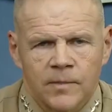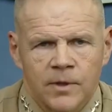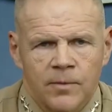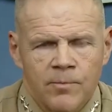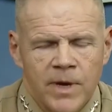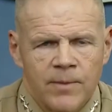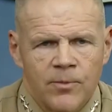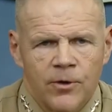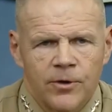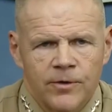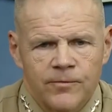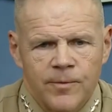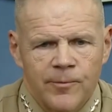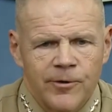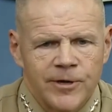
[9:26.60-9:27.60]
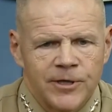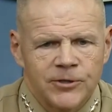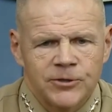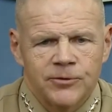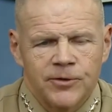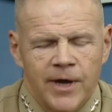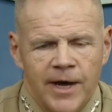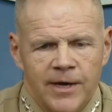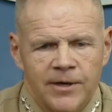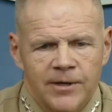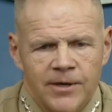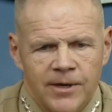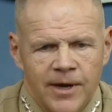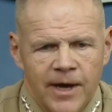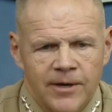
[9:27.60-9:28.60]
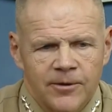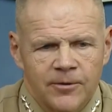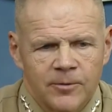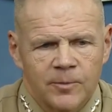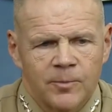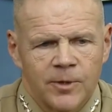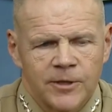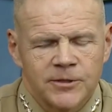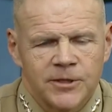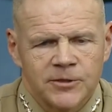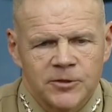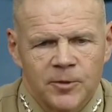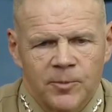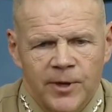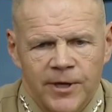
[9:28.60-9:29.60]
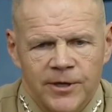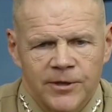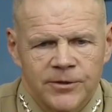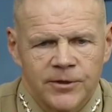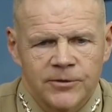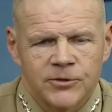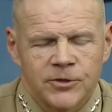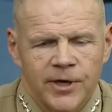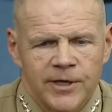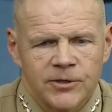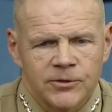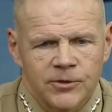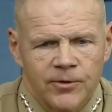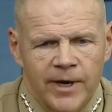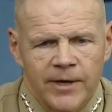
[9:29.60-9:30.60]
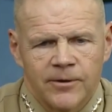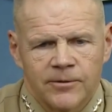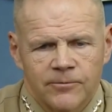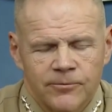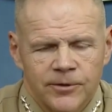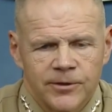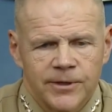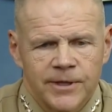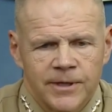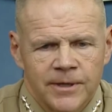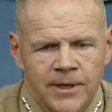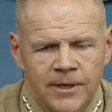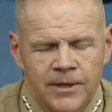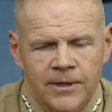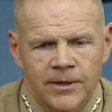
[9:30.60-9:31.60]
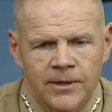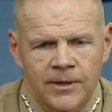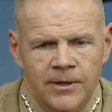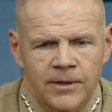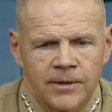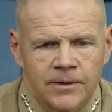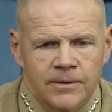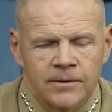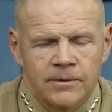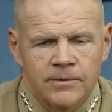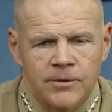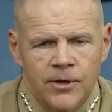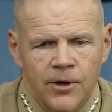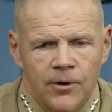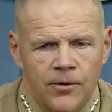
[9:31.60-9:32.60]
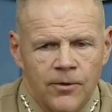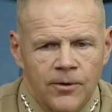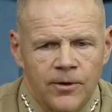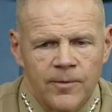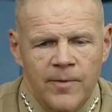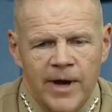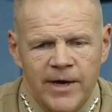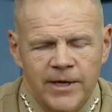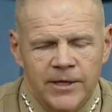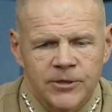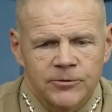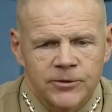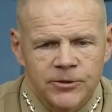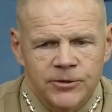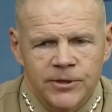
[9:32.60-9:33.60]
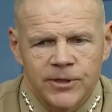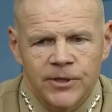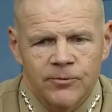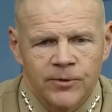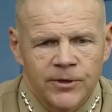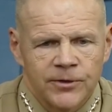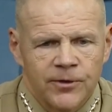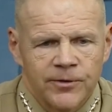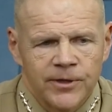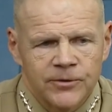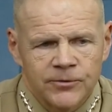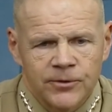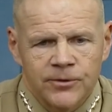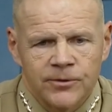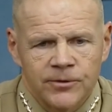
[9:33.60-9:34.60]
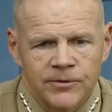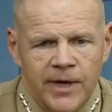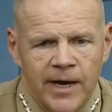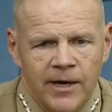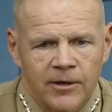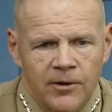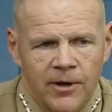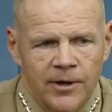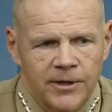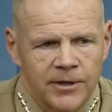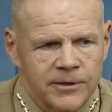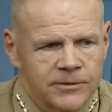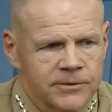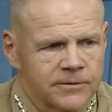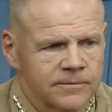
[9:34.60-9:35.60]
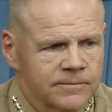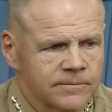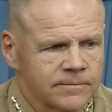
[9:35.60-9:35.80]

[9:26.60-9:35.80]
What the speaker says: a member of the Marines United, and I don't participate in their site, so I don't really know or am I interested in what their internal dialogue is.